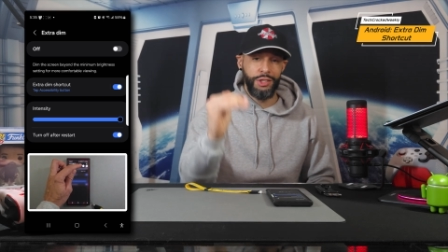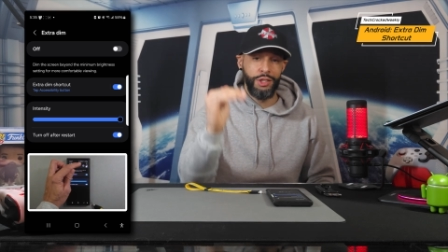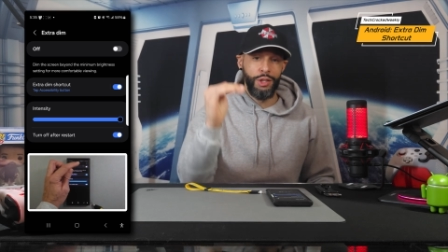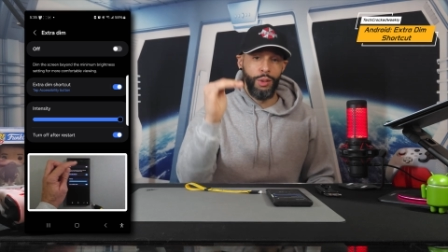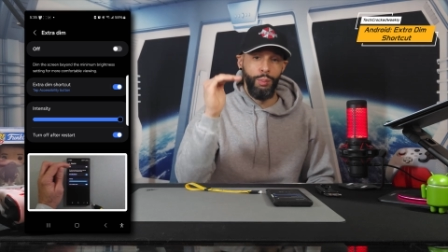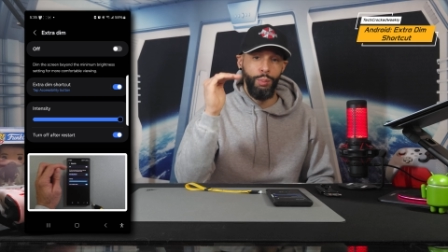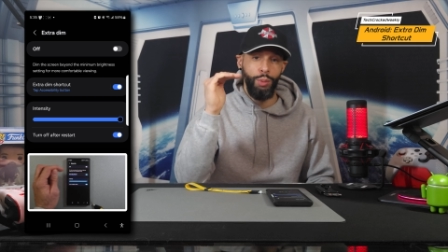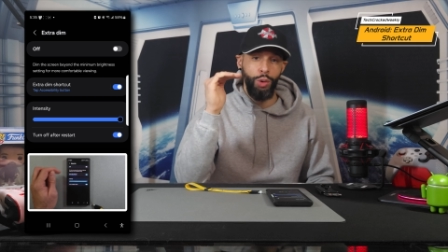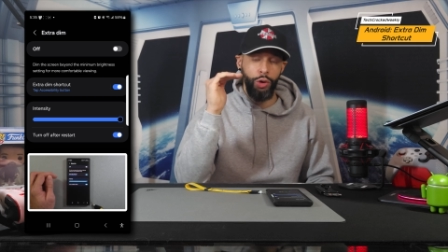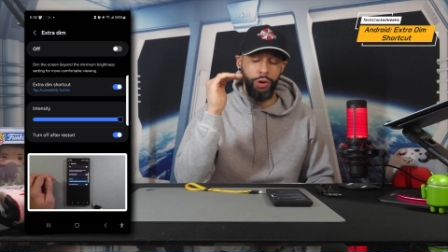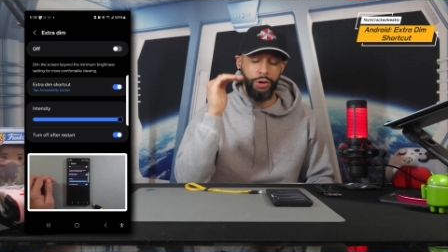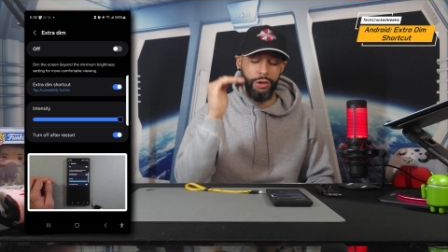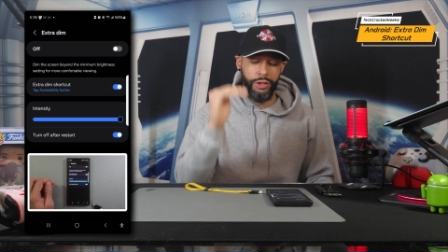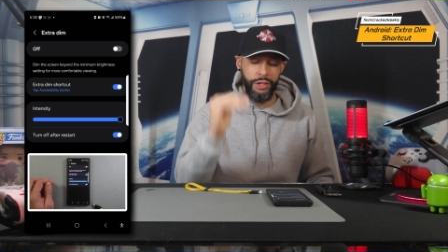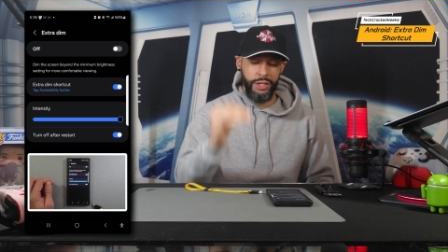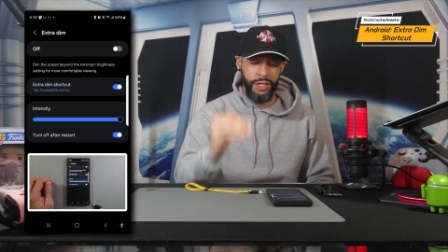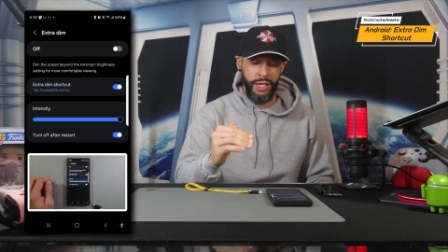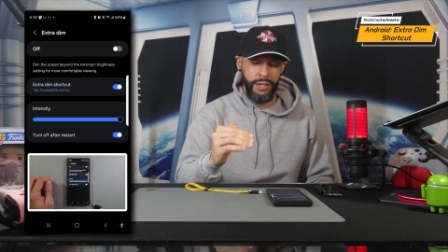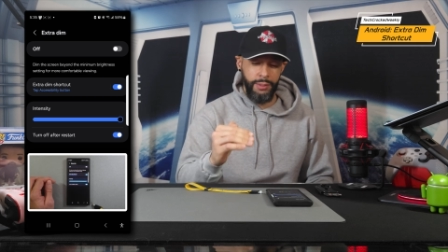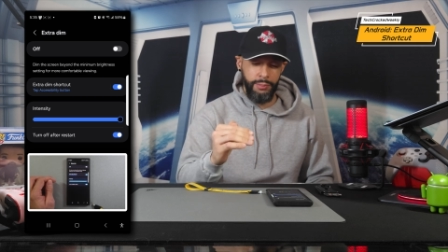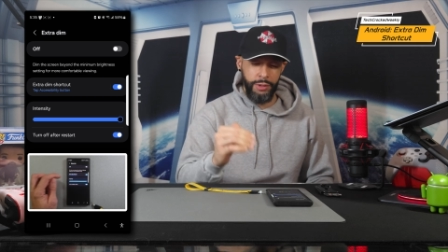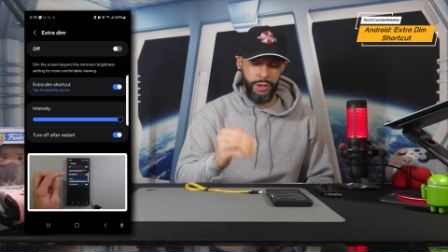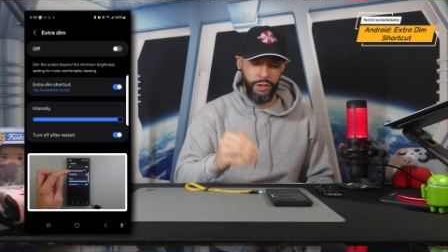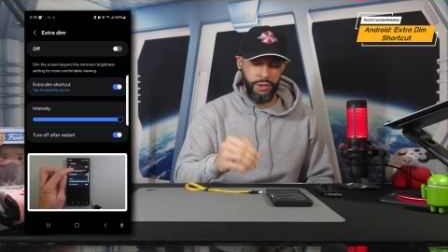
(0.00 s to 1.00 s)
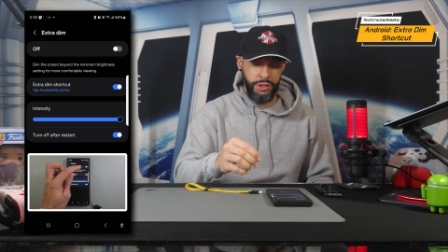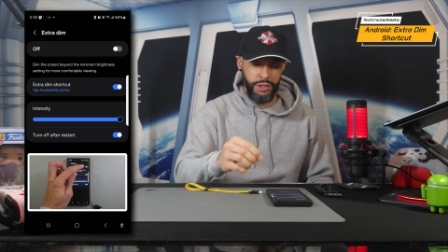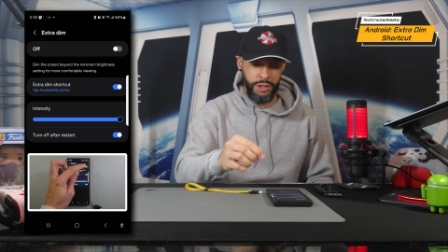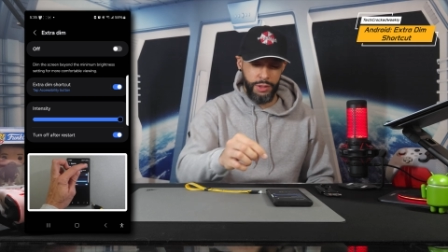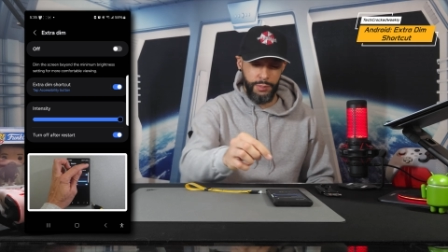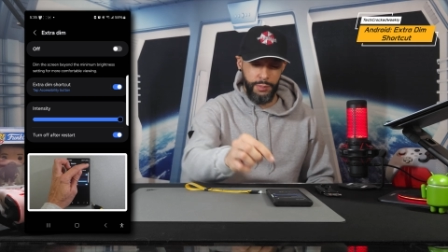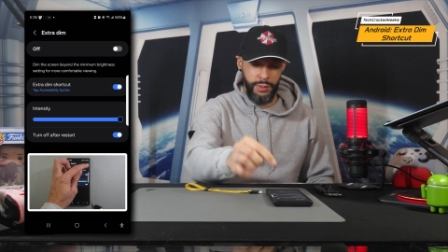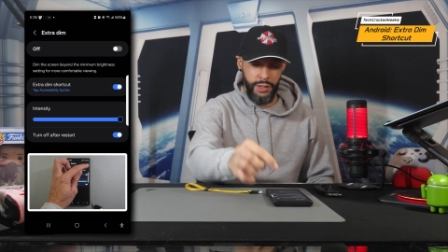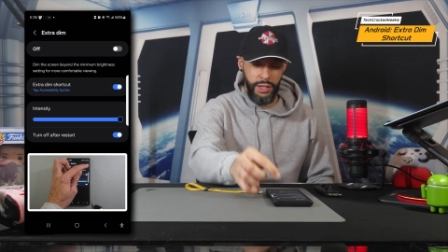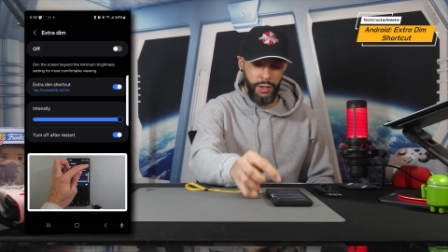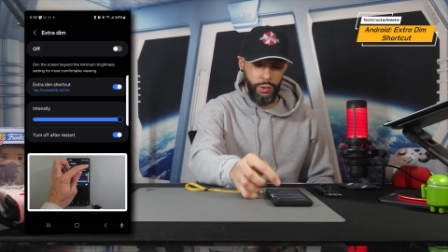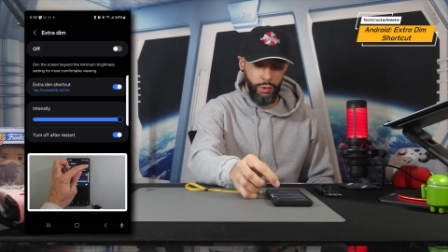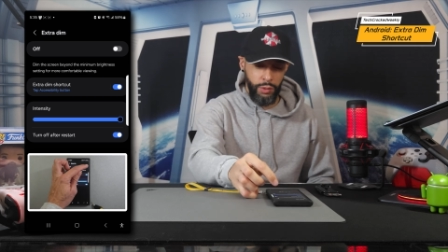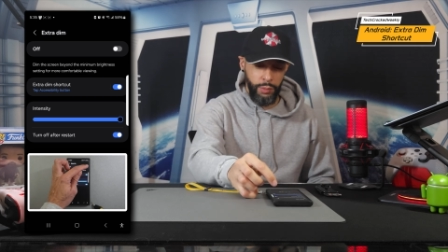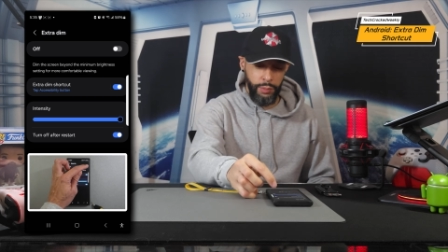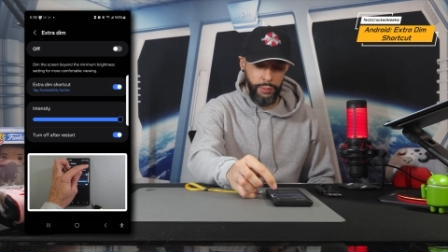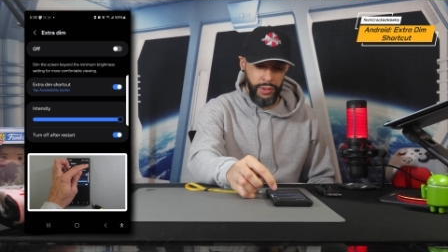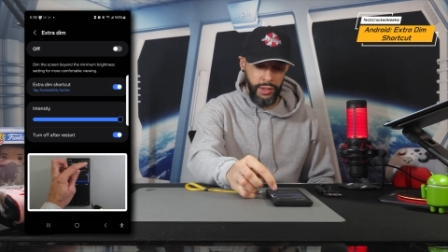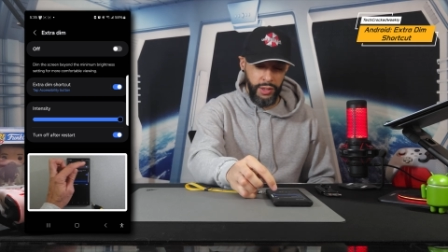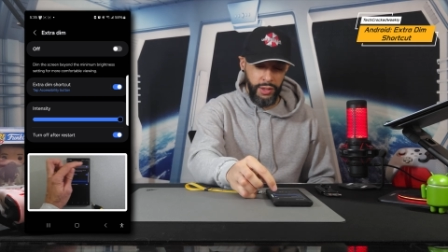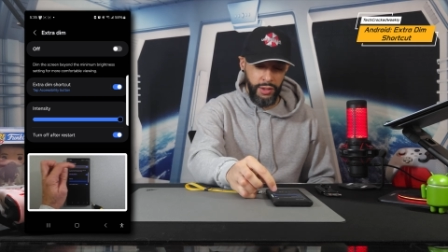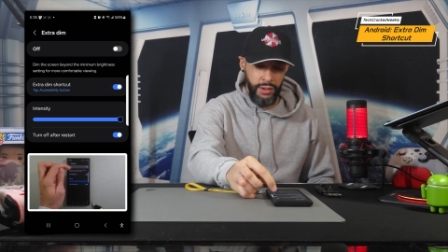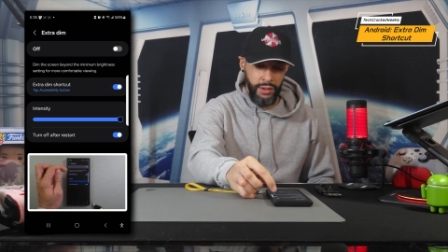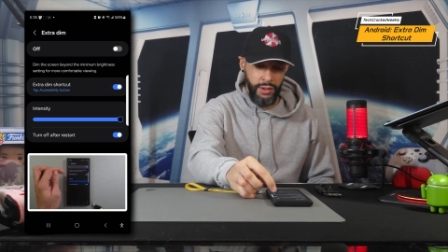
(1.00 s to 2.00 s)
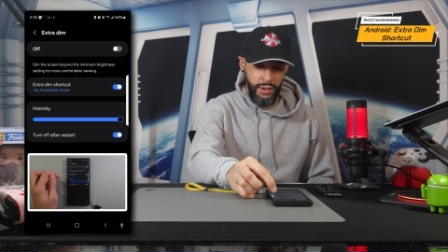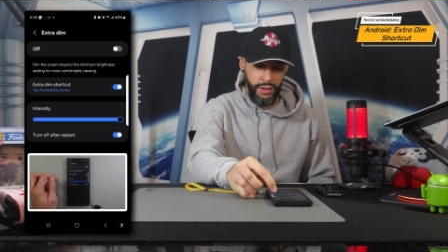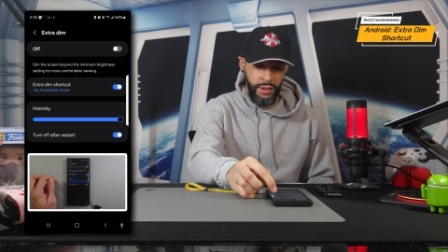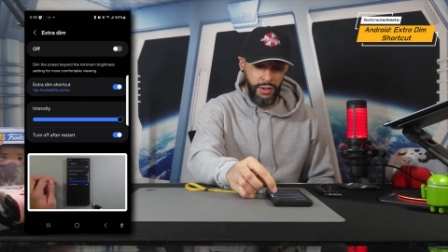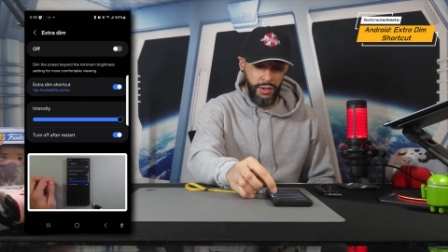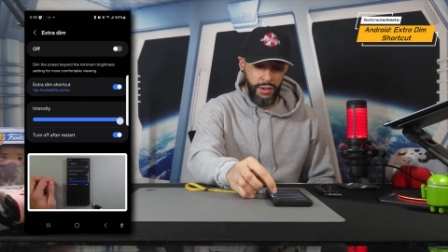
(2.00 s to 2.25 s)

the more dim your display will be.